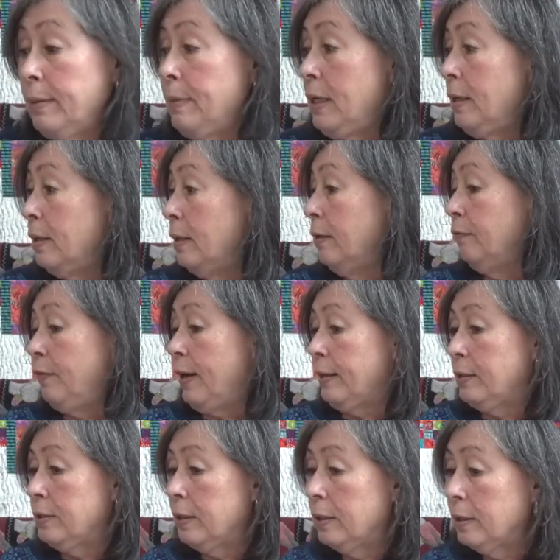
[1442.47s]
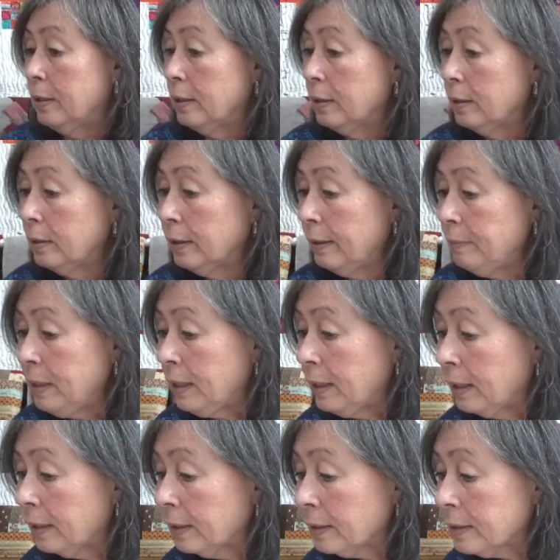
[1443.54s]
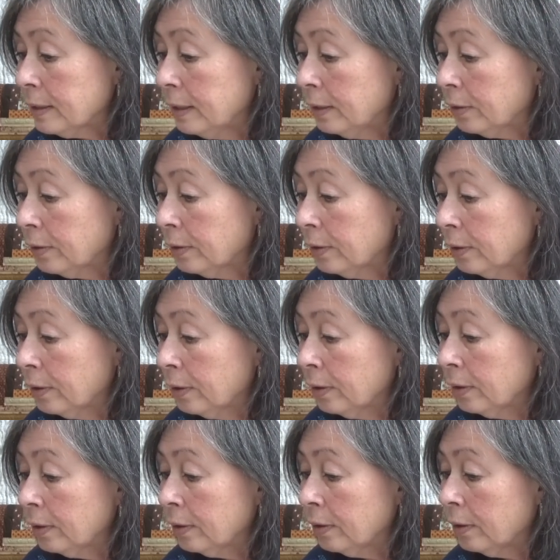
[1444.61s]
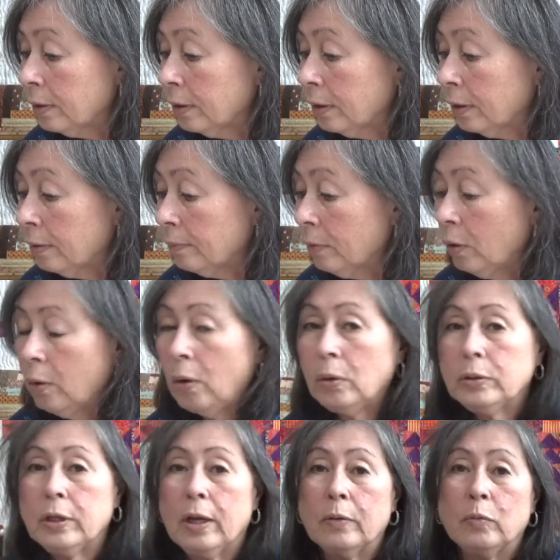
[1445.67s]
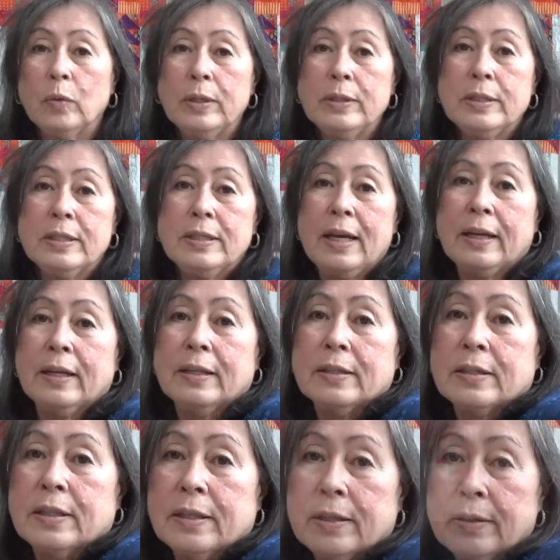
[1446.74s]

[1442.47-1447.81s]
me get it here. Hold on 1 second.